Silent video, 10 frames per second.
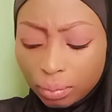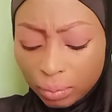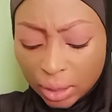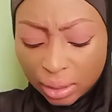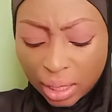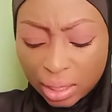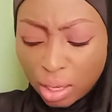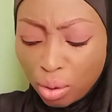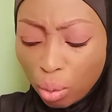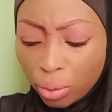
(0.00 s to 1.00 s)
There's a
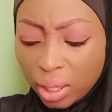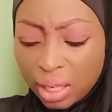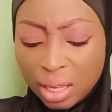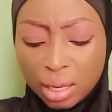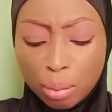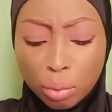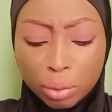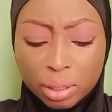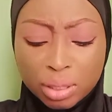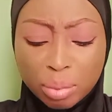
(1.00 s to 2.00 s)
note in there that
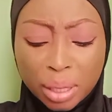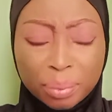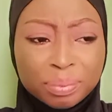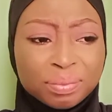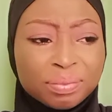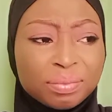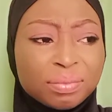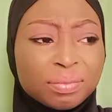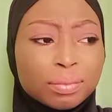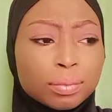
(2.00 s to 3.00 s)
bothers me.
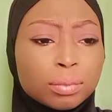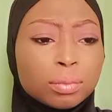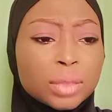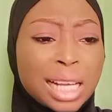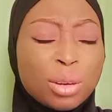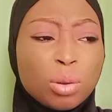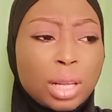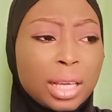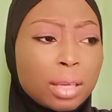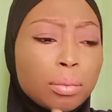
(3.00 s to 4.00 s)
I don't
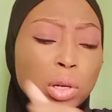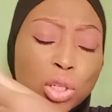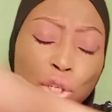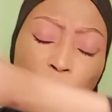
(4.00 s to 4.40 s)
like it much.